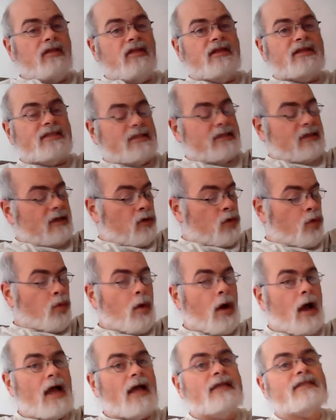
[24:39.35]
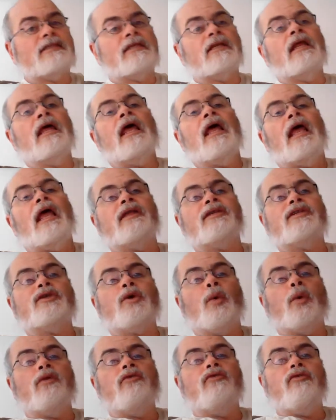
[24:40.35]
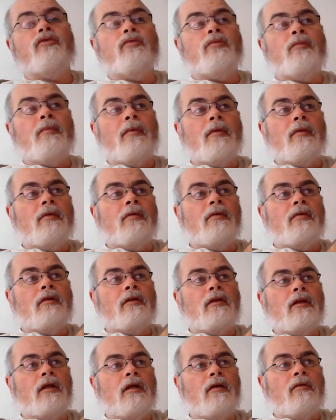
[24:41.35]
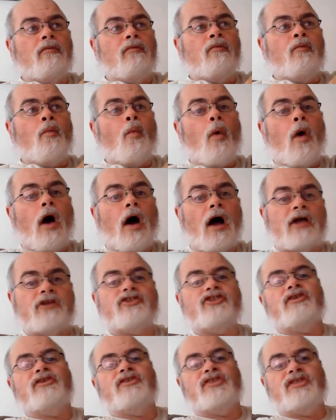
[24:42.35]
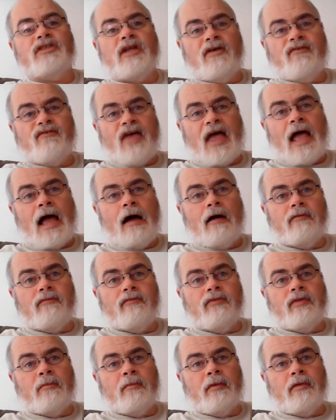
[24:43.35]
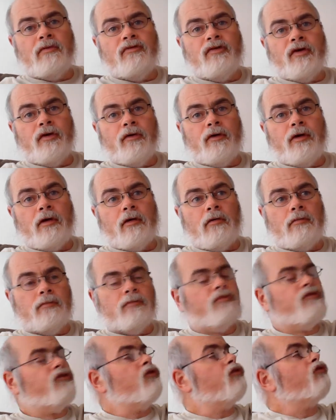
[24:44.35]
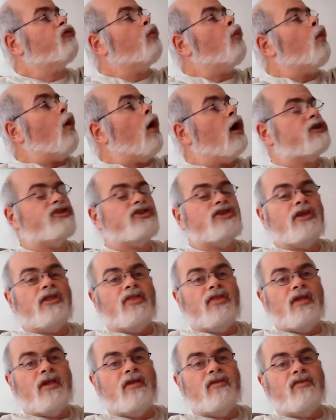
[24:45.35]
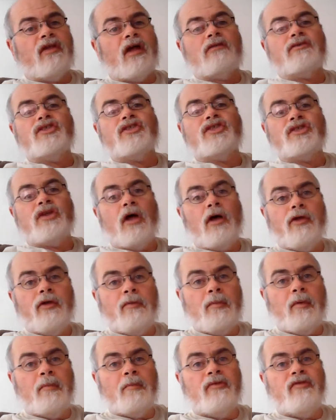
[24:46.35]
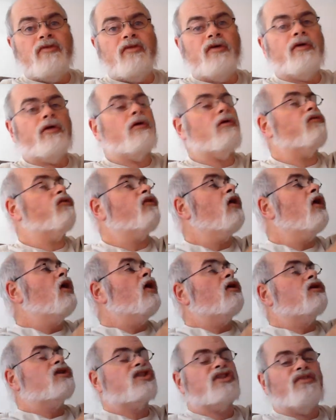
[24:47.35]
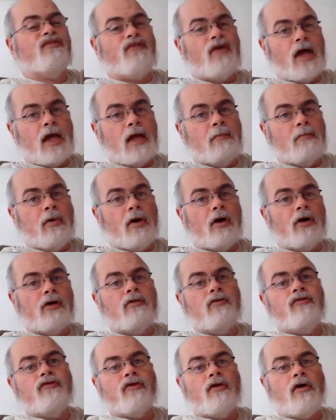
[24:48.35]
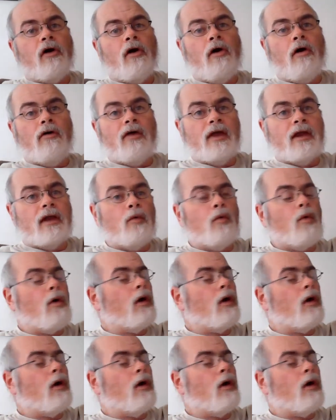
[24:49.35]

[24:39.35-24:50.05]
this horizon, it's going to wash stuff out of the material. So it's washing things out. Soluble materials, fine particles are all getting